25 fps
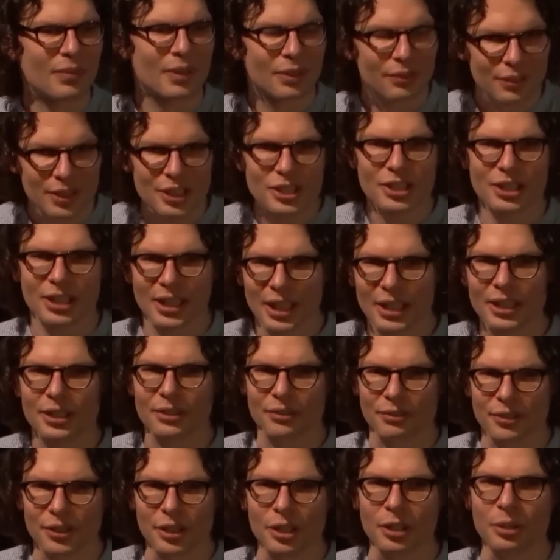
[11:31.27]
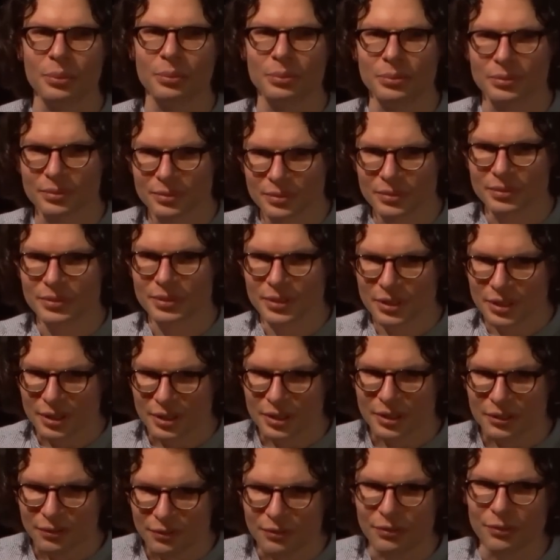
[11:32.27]
Feature-length film,
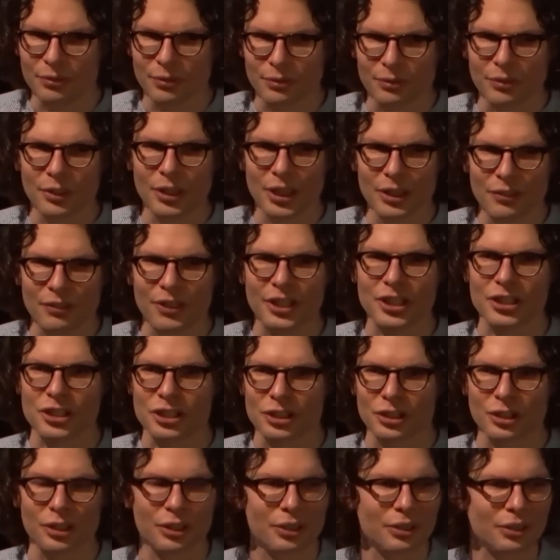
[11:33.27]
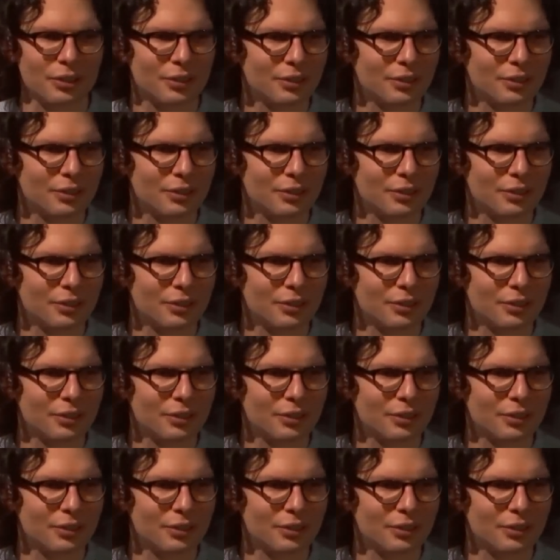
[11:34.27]
fully fictional.